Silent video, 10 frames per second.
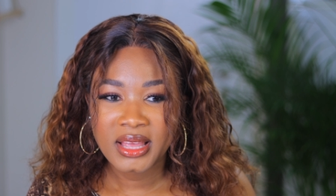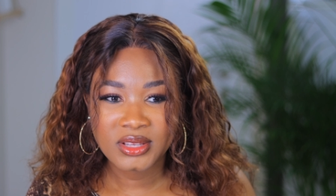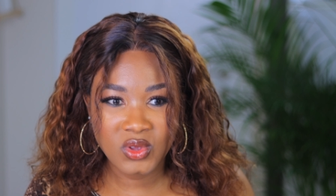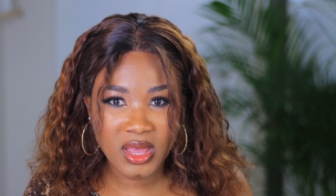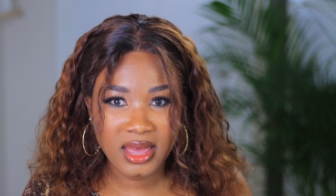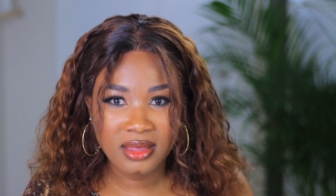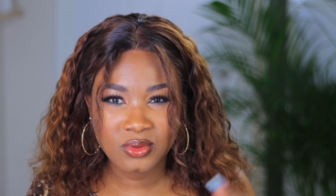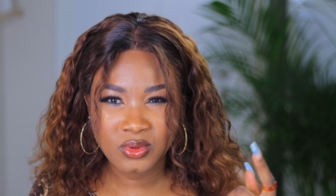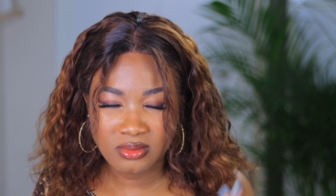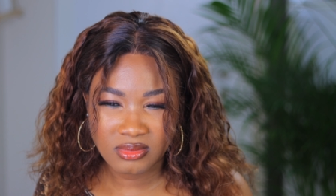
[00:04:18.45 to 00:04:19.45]
So yeah,
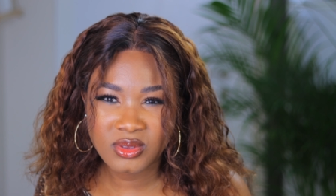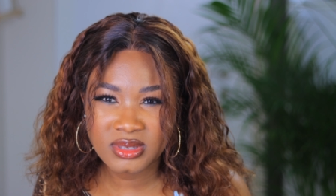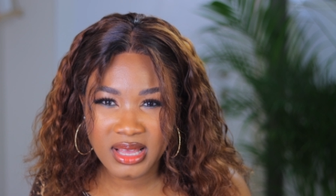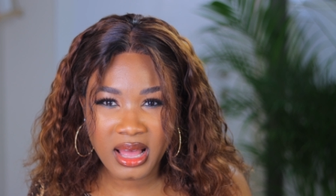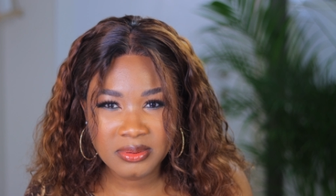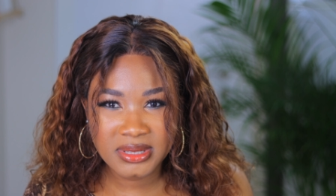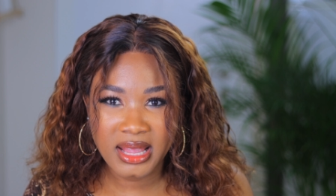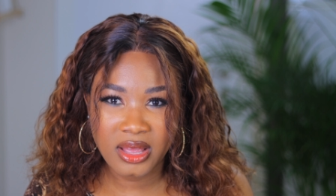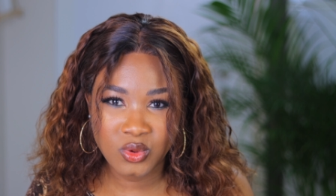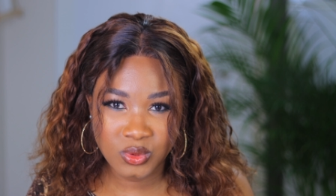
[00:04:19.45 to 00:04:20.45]
those apps are
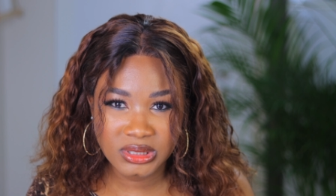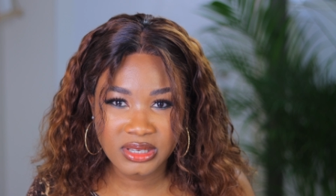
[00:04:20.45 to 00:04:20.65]
like good